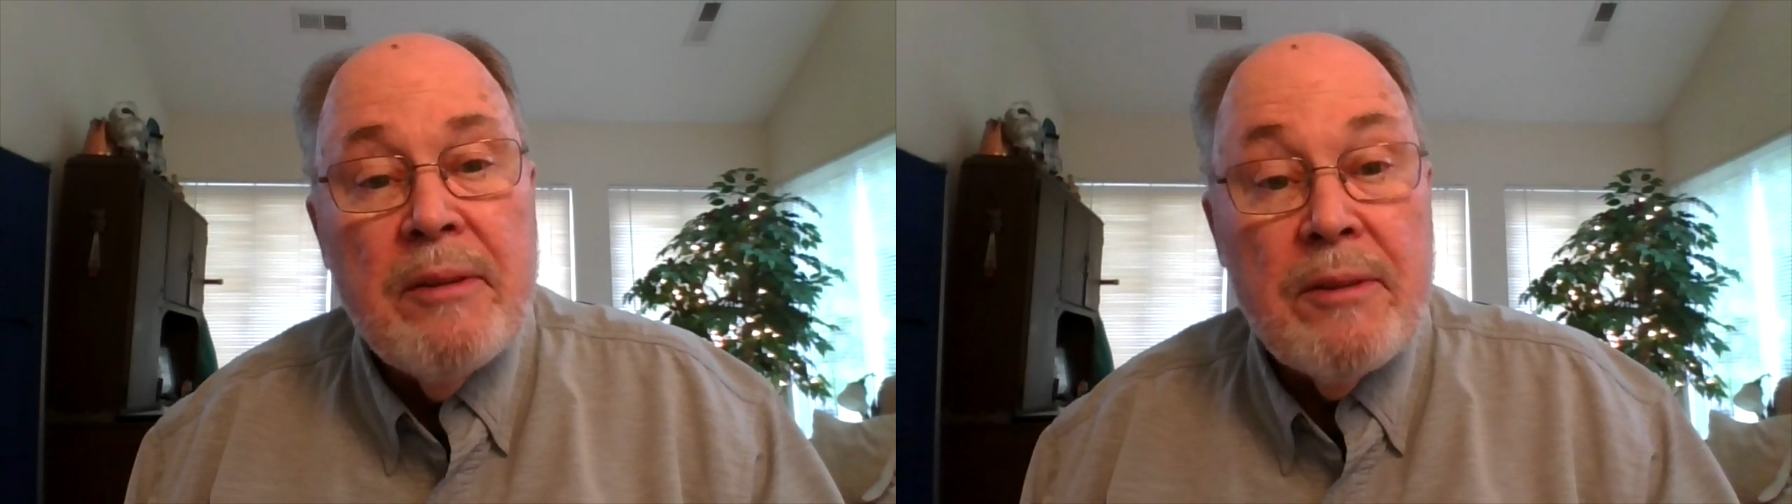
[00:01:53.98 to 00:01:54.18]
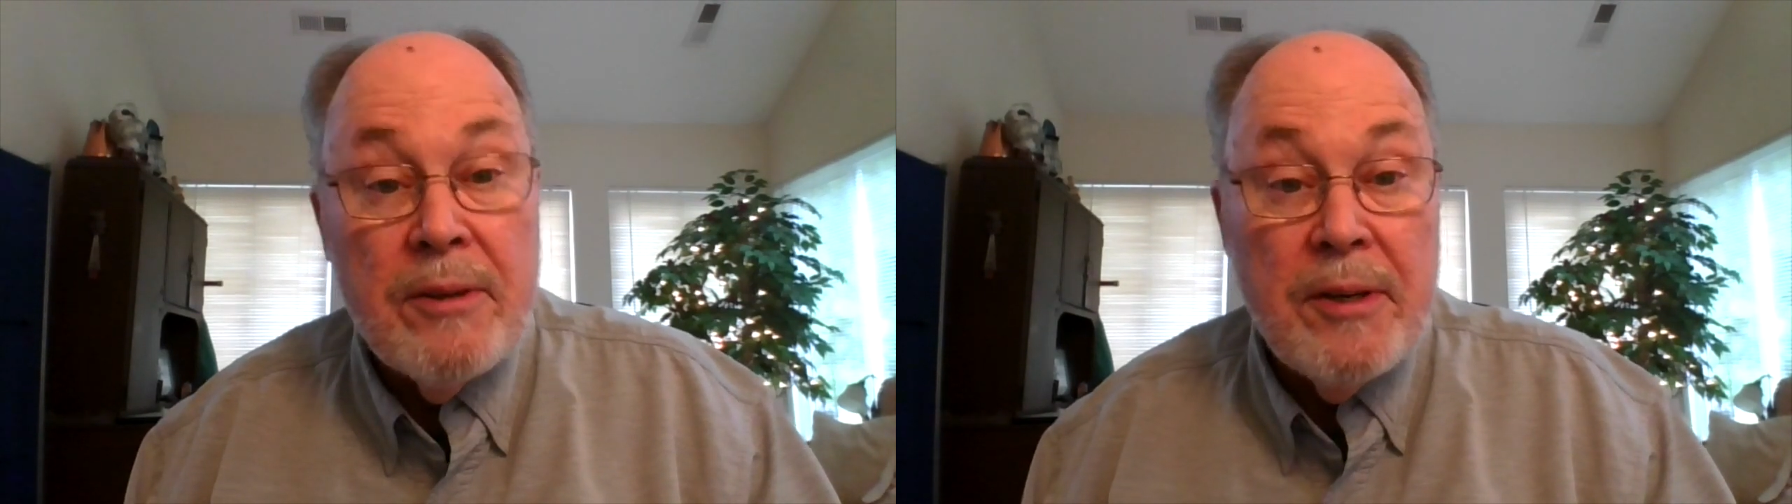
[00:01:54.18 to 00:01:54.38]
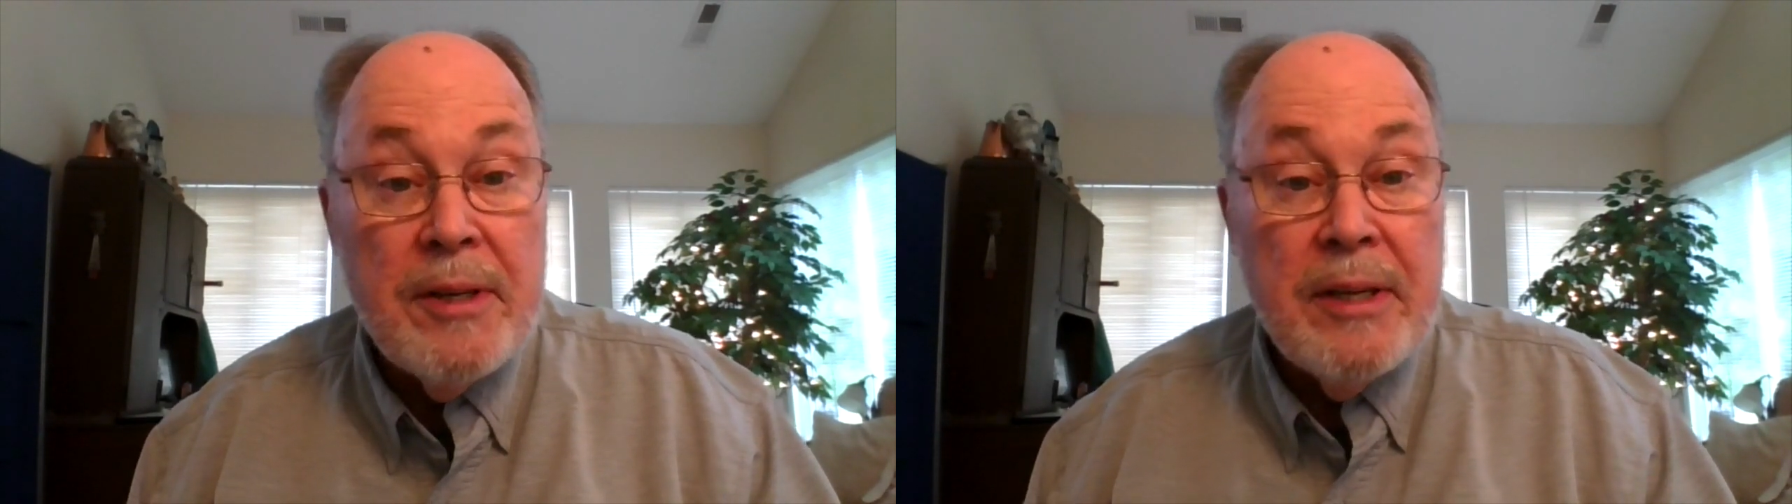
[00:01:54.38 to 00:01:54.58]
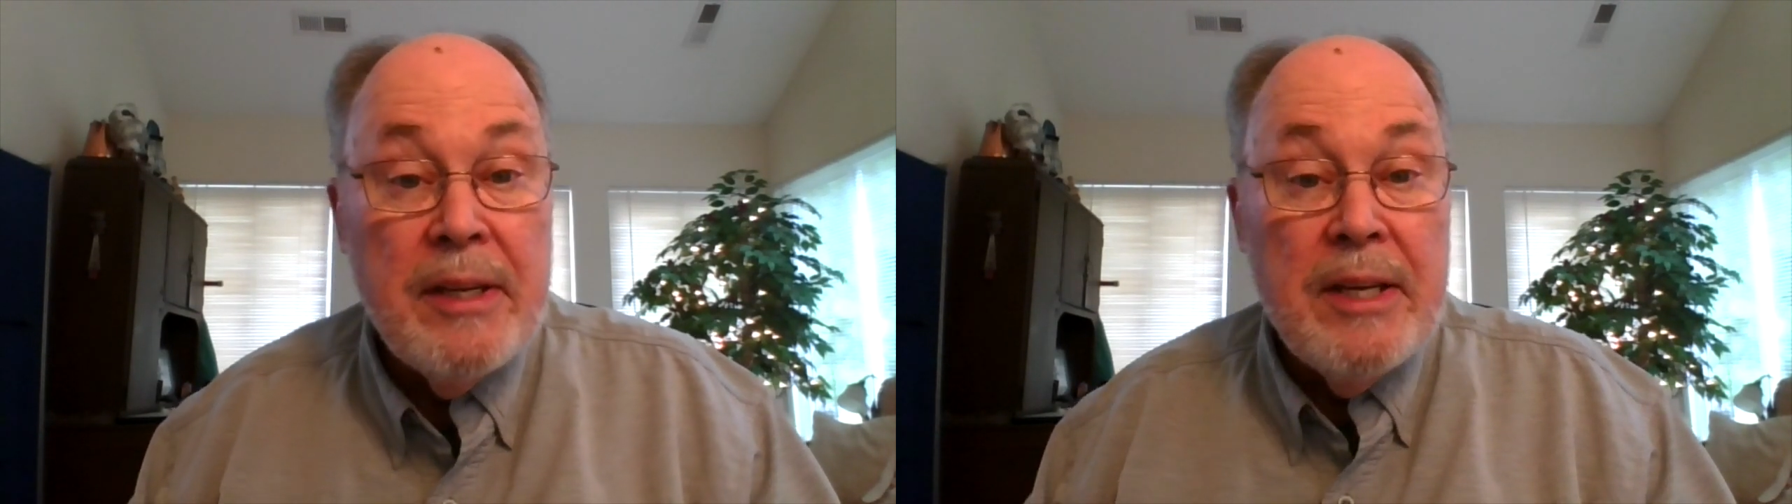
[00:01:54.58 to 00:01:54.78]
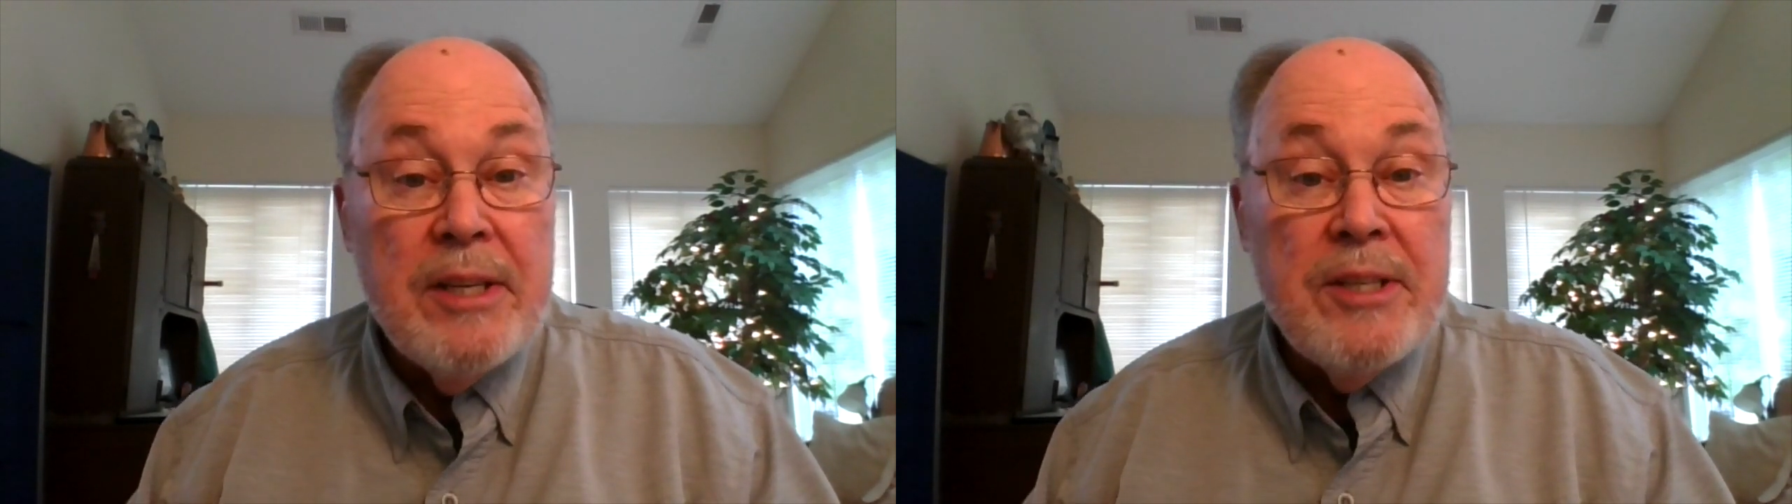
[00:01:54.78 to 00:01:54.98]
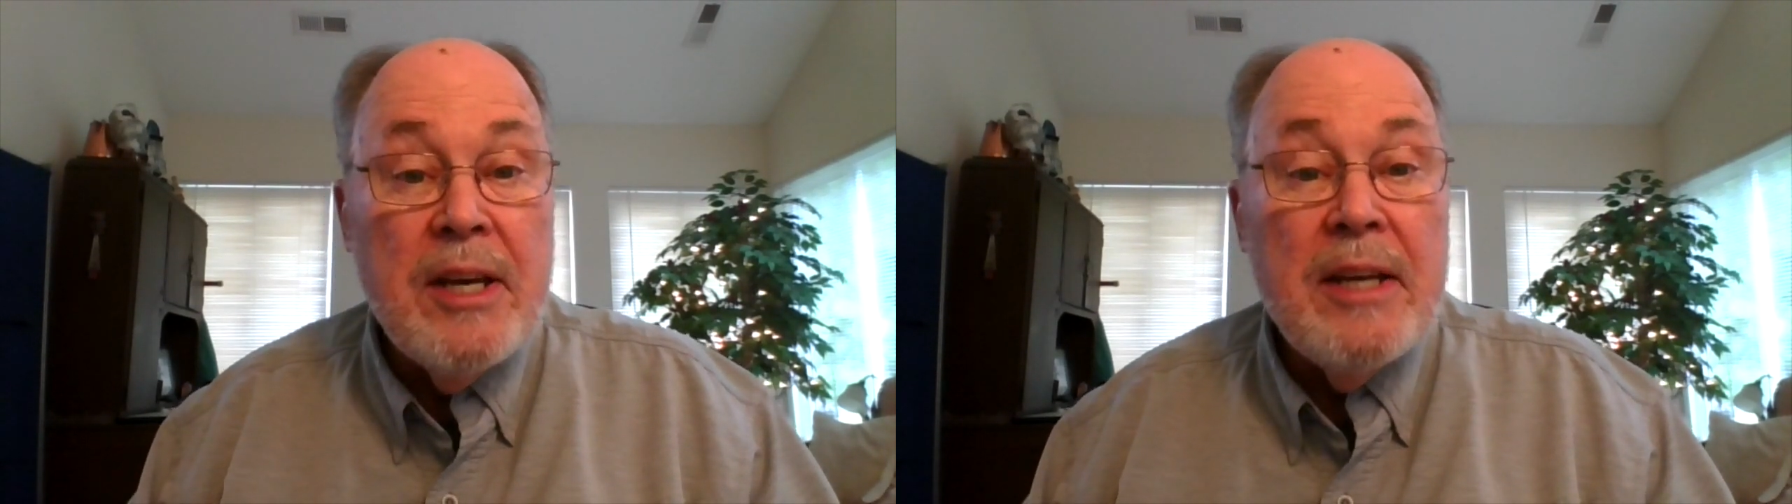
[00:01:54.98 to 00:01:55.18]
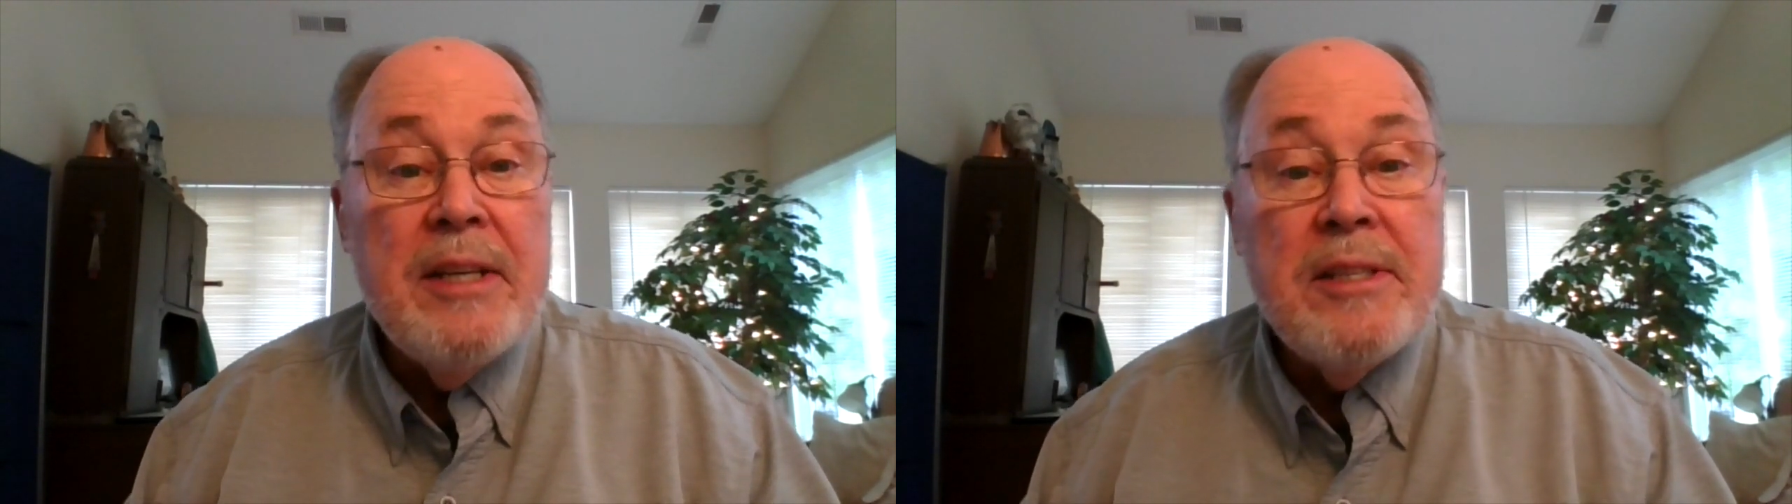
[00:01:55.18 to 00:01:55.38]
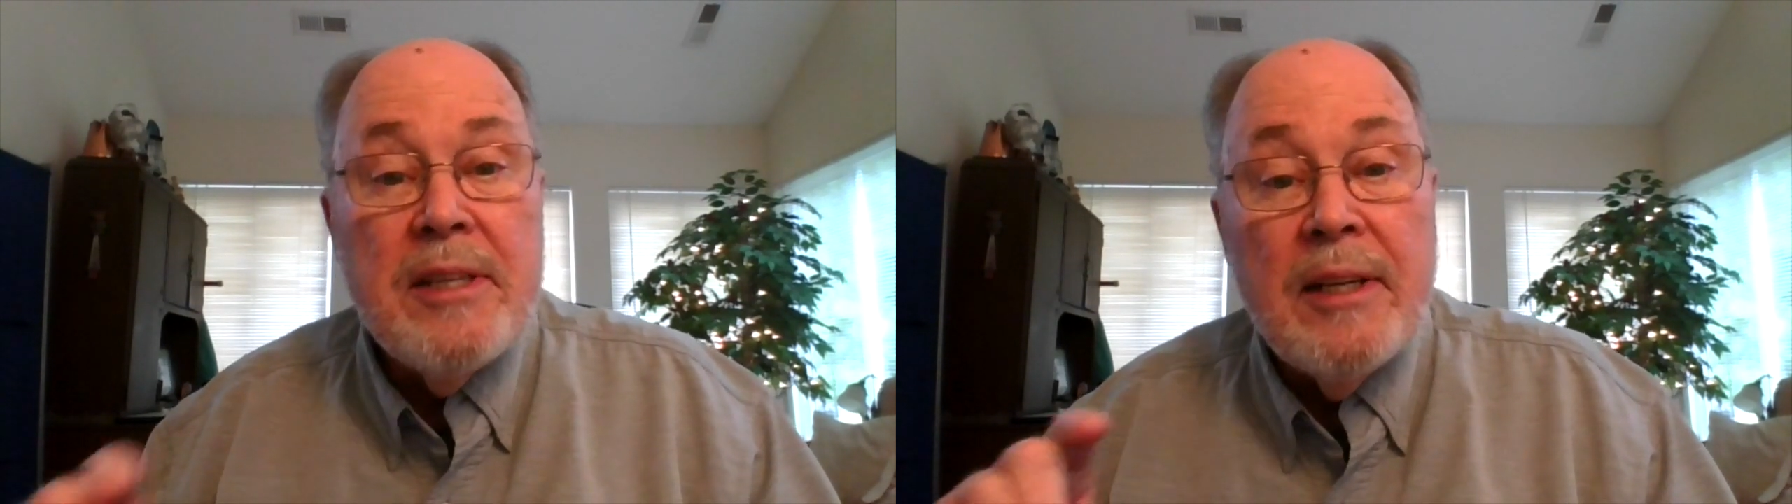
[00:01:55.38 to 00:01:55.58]
Third, John
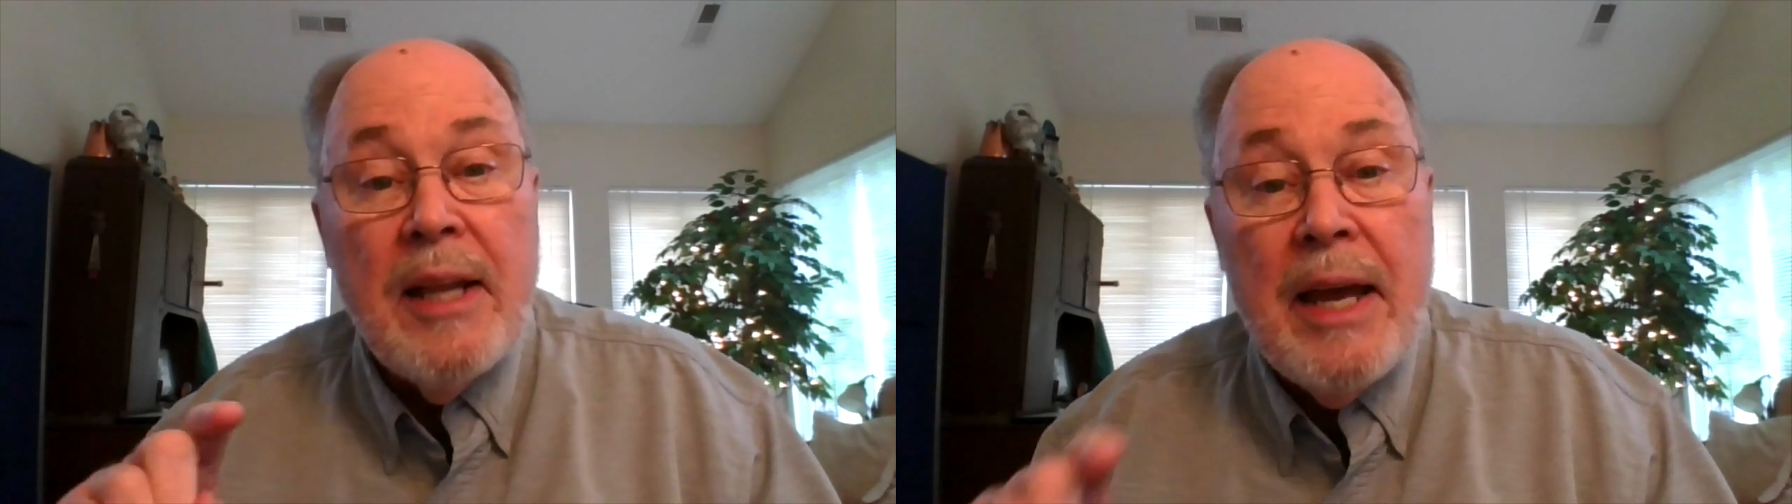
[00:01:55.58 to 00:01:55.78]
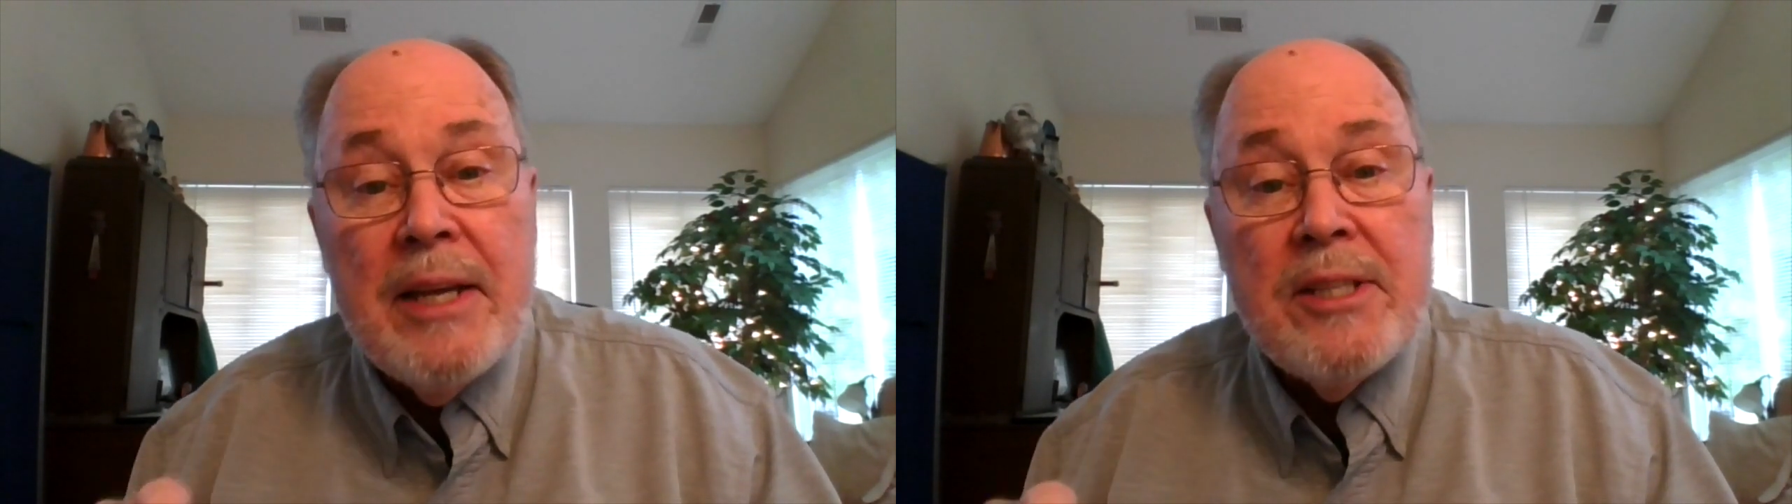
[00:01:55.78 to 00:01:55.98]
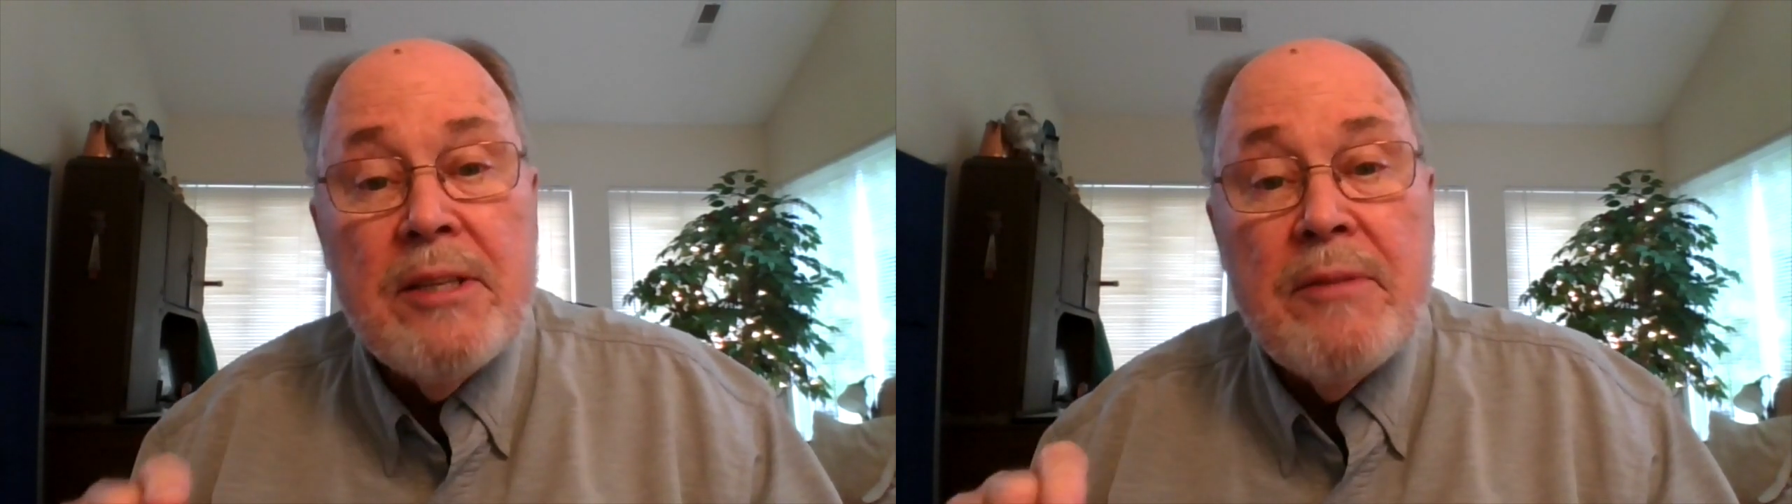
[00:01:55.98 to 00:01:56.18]
is the last